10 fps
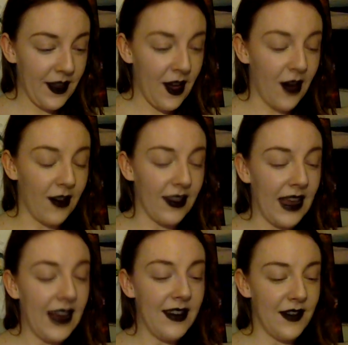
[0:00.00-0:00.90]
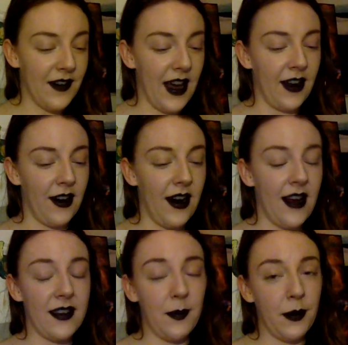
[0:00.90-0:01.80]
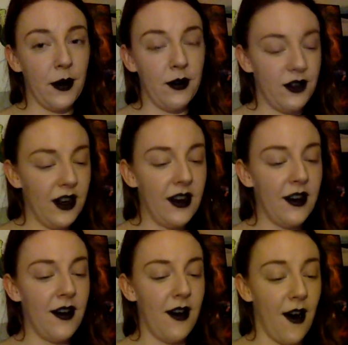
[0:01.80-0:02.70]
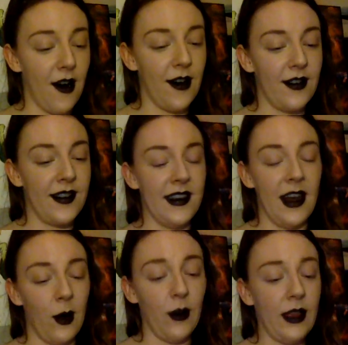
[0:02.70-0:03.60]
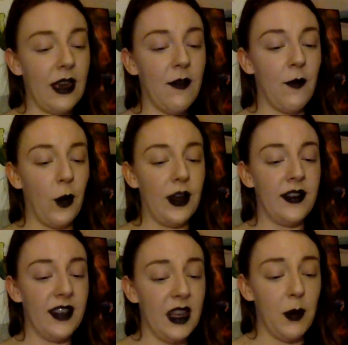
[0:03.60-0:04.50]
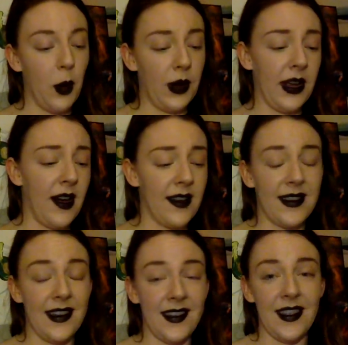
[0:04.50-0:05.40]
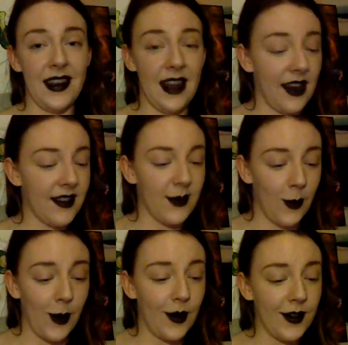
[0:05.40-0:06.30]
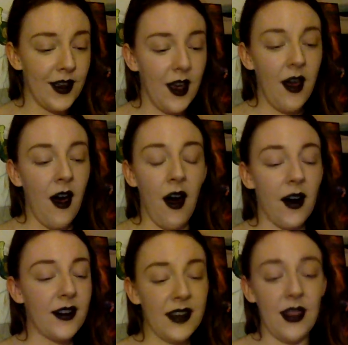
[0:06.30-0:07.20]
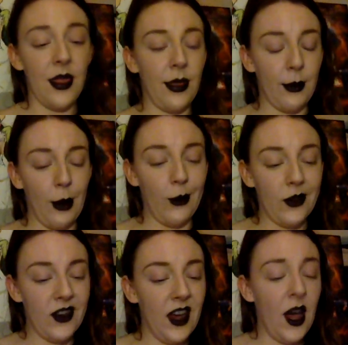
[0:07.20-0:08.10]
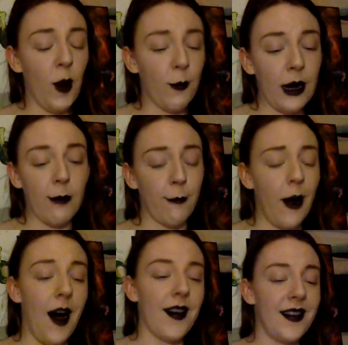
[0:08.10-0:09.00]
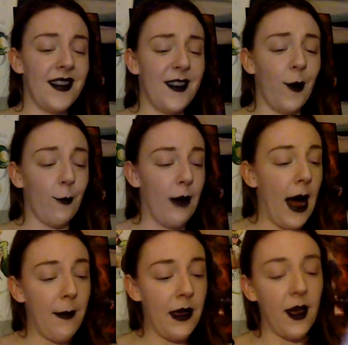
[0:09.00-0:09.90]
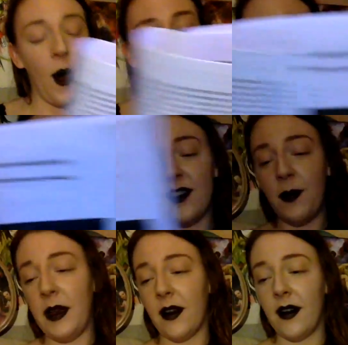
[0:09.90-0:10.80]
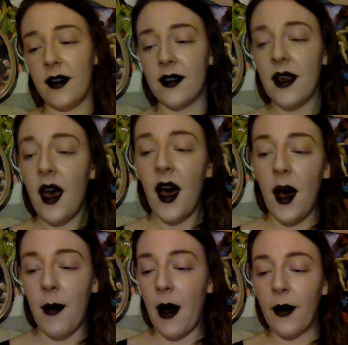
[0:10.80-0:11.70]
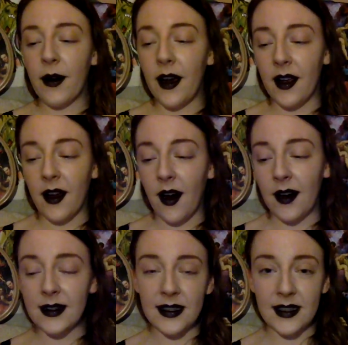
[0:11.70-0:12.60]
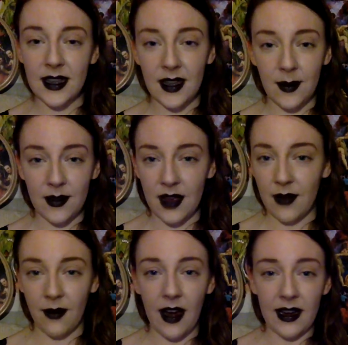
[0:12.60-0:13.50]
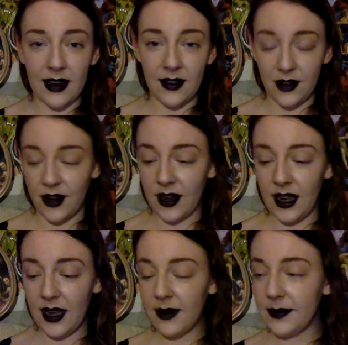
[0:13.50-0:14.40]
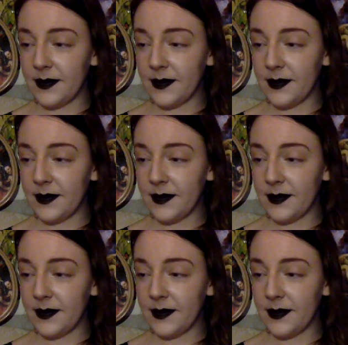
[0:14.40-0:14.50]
on a lane divider as approaching cars narrowly avoid T-boning us into the next world, heart and throat. Rick Ross still rapping over the speakers about credit card schemes and writing dirty.